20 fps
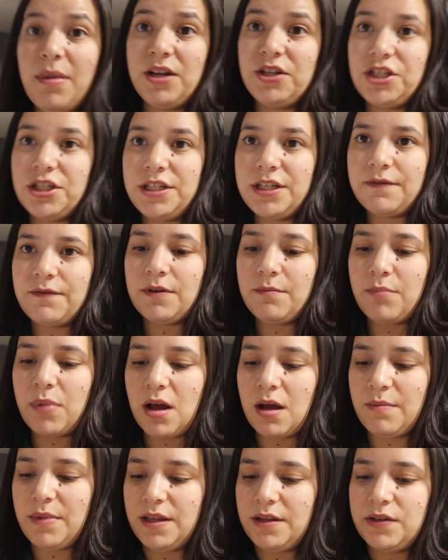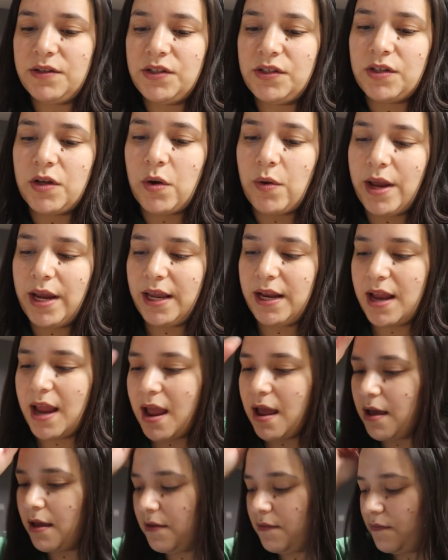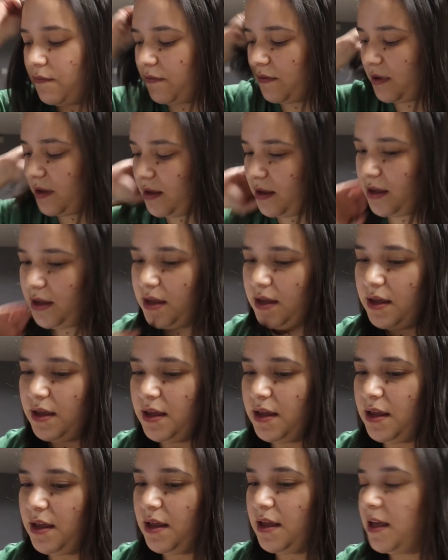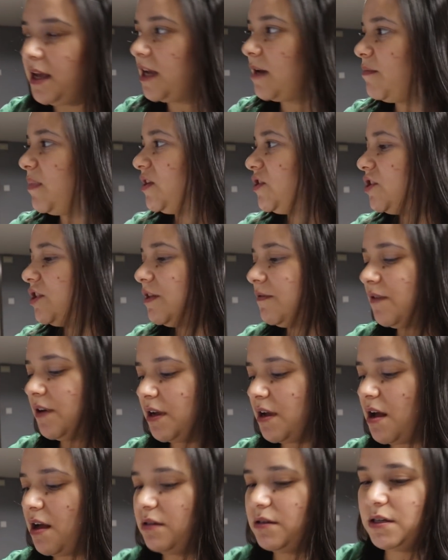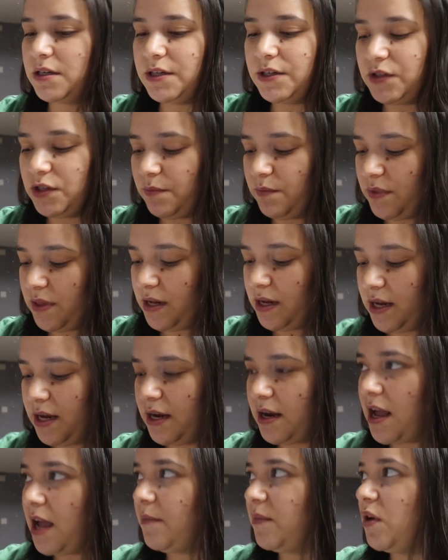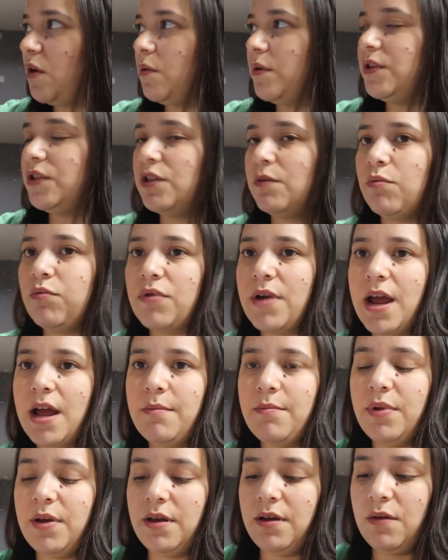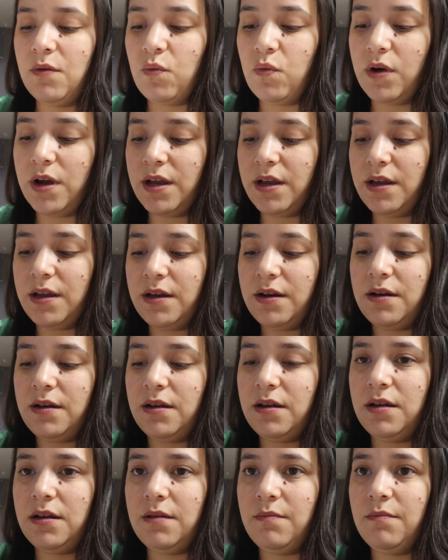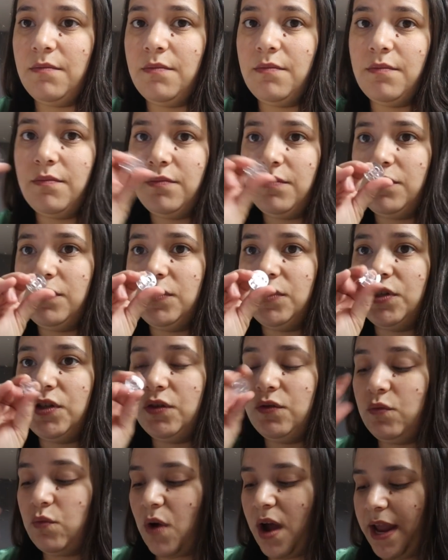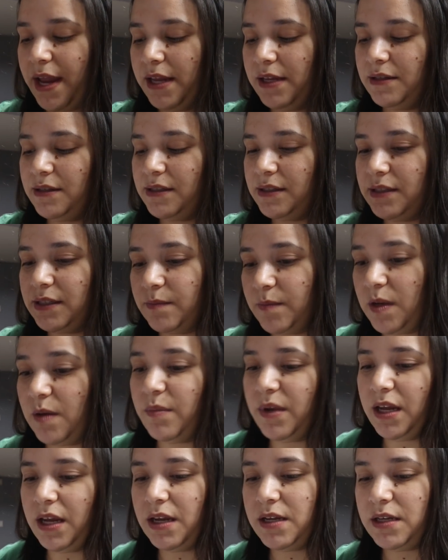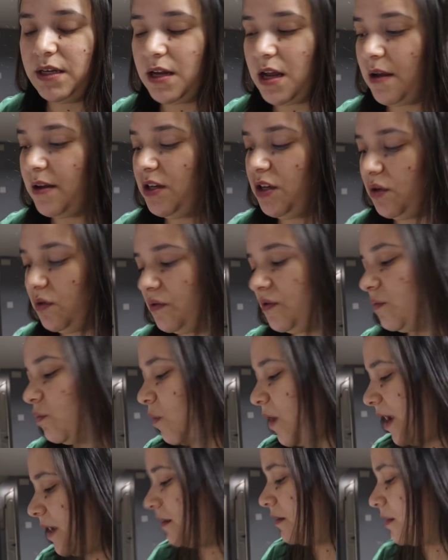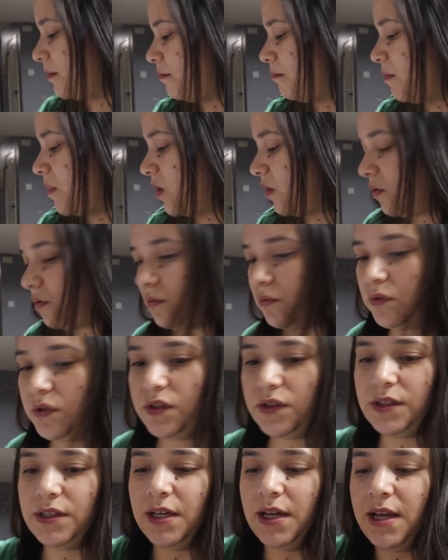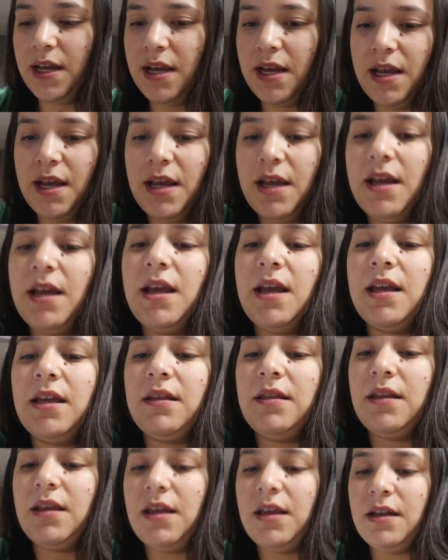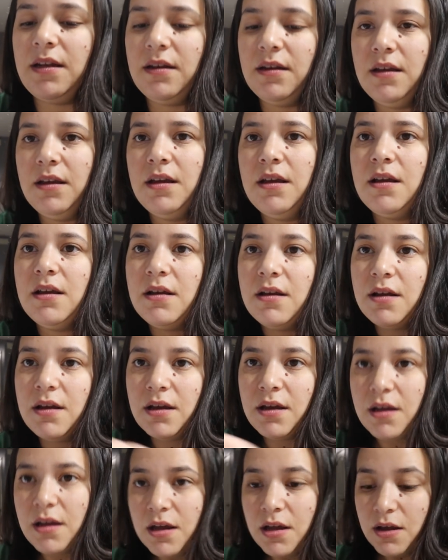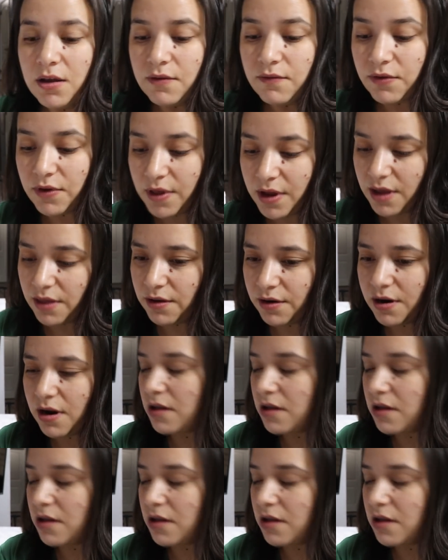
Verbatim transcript: bunch of different bobbins so I can have like a bunch of different colors. So I'm thinking I'm going to prep one, two whites because I'm going to be, in, I use white the most. And then for the other